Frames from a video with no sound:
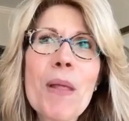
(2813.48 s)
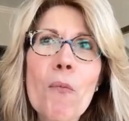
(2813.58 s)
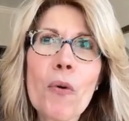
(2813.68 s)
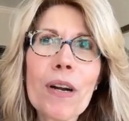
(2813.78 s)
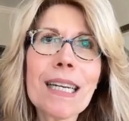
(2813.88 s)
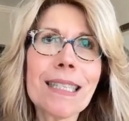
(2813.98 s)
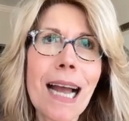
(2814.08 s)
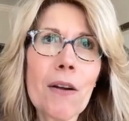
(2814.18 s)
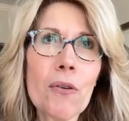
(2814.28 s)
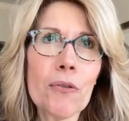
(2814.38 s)
We're going to
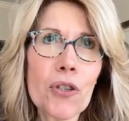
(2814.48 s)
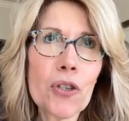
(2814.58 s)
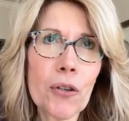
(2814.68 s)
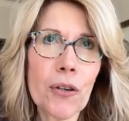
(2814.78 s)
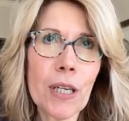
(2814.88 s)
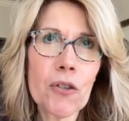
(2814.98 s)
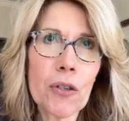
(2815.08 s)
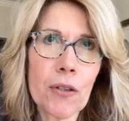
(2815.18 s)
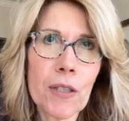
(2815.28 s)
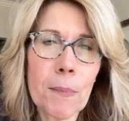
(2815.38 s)
tackle sugar and
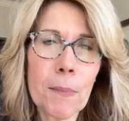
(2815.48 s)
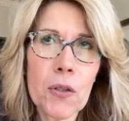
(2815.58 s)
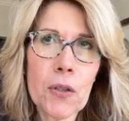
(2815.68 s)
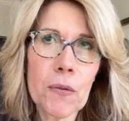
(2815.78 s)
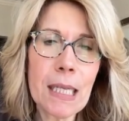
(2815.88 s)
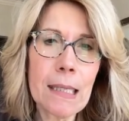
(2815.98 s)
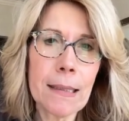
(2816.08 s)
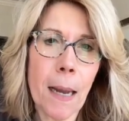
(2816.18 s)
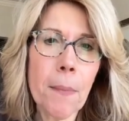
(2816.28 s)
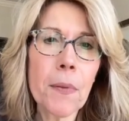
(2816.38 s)
sugar substitutes in
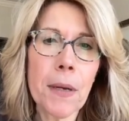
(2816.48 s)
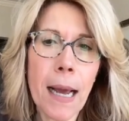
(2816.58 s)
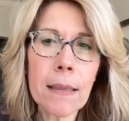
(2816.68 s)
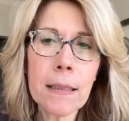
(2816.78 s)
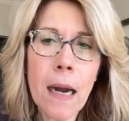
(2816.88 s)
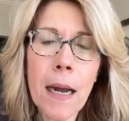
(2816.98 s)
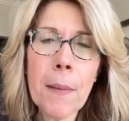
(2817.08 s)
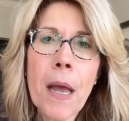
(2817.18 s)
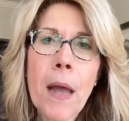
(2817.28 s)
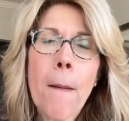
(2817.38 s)
depth next
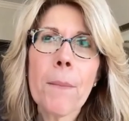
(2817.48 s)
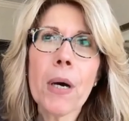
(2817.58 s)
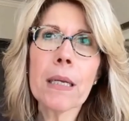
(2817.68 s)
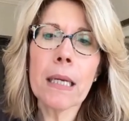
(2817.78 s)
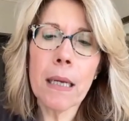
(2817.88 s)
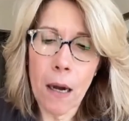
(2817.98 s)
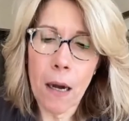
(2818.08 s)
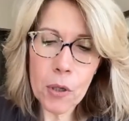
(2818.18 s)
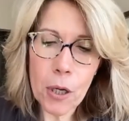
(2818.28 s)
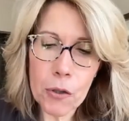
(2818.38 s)
time, but
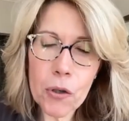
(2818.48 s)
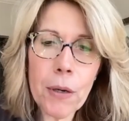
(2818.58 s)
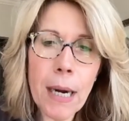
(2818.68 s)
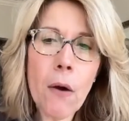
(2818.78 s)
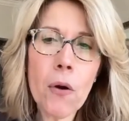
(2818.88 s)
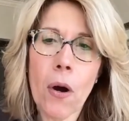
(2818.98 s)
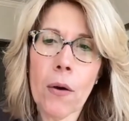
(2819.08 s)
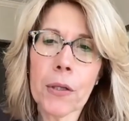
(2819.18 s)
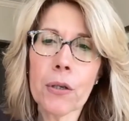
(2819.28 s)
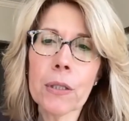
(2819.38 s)
a sugar
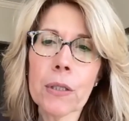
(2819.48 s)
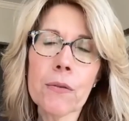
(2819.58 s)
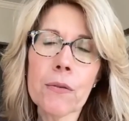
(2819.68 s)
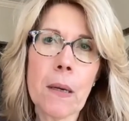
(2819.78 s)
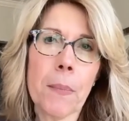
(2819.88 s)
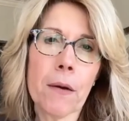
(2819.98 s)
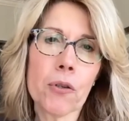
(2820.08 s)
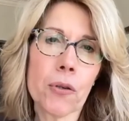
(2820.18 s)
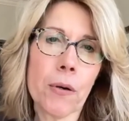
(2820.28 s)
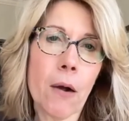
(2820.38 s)
alcohol, the good news about a
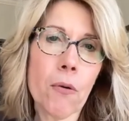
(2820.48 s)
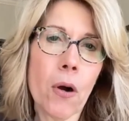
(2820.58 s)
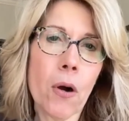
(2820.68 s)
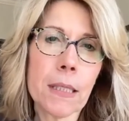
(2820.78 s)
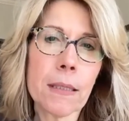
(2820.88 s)
sugar alcohol is